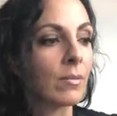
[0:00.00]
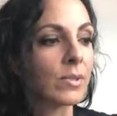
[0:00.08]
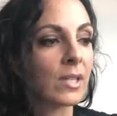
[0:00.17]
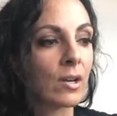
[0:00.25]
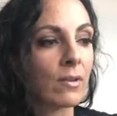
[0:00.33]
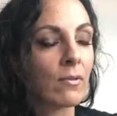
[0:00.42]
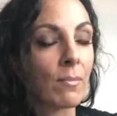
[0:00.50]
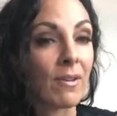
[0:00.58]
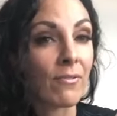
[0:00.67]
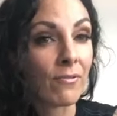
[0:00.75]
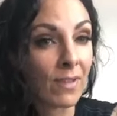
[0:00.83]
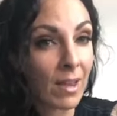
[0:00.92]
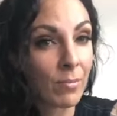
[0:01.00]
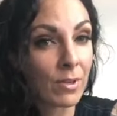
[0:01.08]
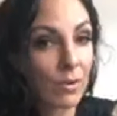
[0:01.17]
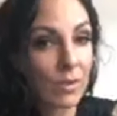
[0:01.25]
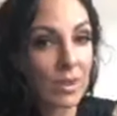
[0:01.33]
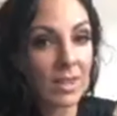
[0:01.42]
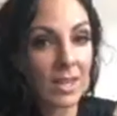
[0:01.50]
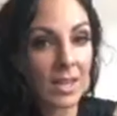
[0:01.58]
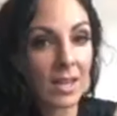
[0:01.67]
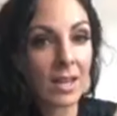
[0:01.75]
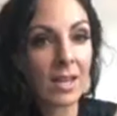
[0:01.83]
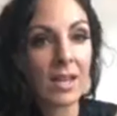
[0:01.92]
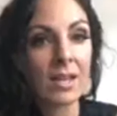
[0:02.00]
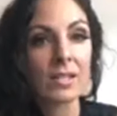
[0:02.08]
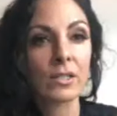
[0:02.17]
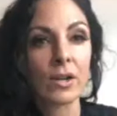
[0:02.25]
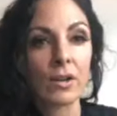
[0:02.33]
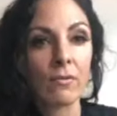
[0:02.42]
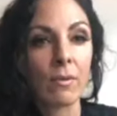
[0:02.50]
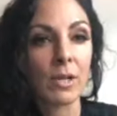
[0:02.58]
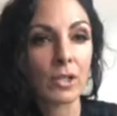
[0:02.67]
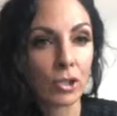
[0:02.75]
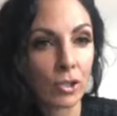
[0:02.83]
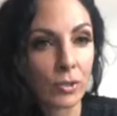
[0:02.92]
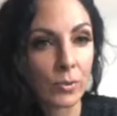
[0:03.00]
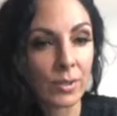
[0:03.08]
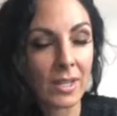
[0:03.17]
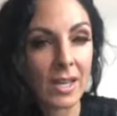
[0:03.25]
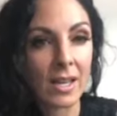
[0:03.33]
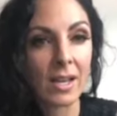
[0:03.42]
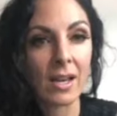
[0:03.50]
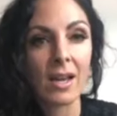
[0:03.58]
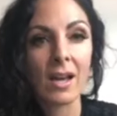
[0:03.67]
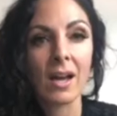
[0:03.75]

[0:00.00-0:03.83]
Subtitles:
scared of what my family would think, scared of what my church would think.